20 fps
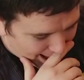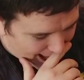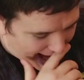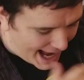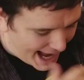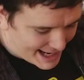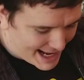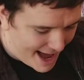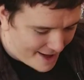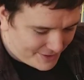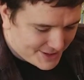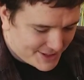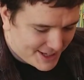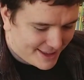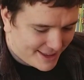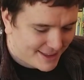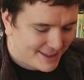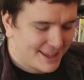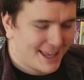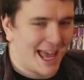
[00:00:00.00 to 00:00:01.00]
I'd have to say
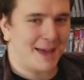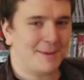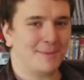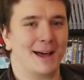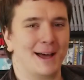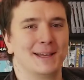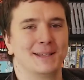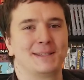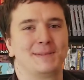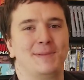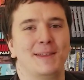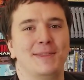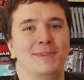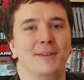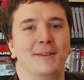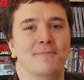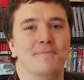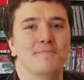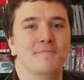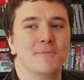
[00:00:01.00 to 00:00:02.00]
that the game I spent
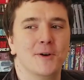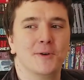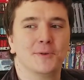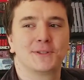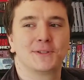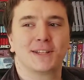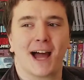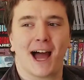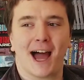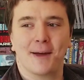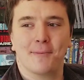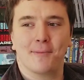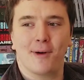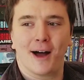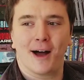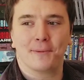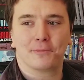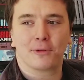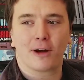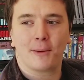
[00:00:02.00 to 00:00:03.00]
the most time
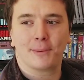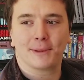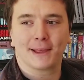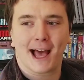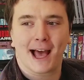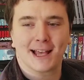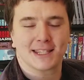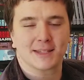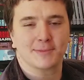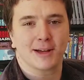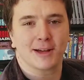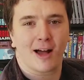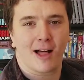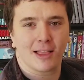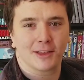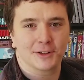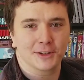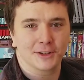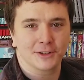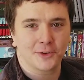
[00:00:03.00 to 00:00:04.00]
on probably has to be
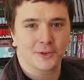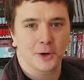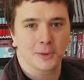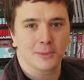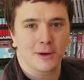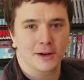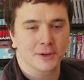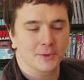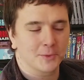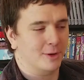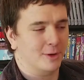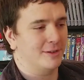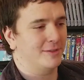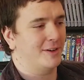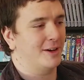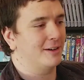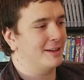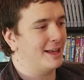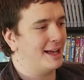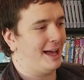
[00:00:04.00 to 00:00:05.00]
Call of Duty 4 Modern
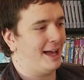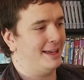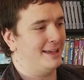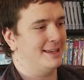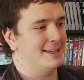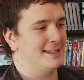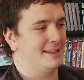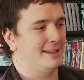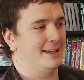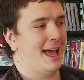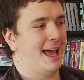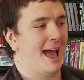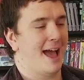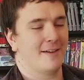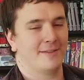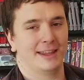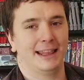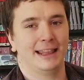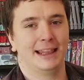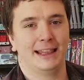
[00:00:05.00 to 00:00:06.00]
Warfare. Like, I easily
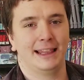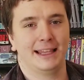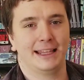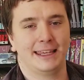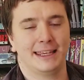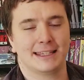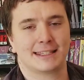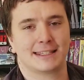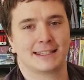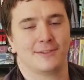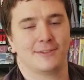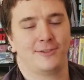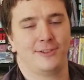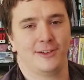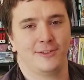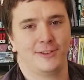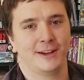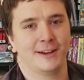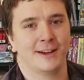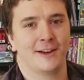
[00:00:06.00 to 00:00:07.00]
have at least
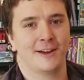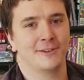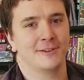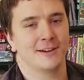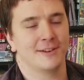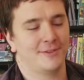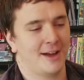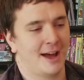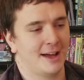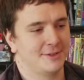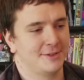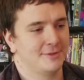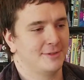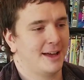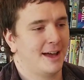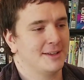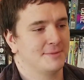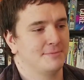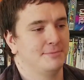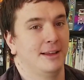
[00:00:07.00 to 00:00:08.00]
1,500, if not
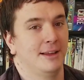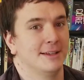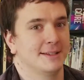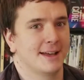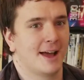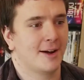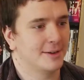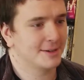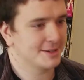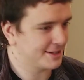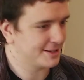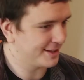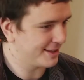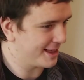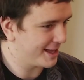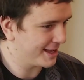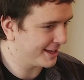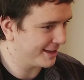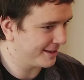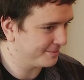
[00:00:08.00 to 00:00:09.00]
2,000 plus hours into
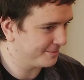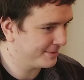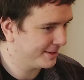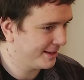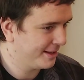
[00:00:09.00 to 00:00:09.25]
that game.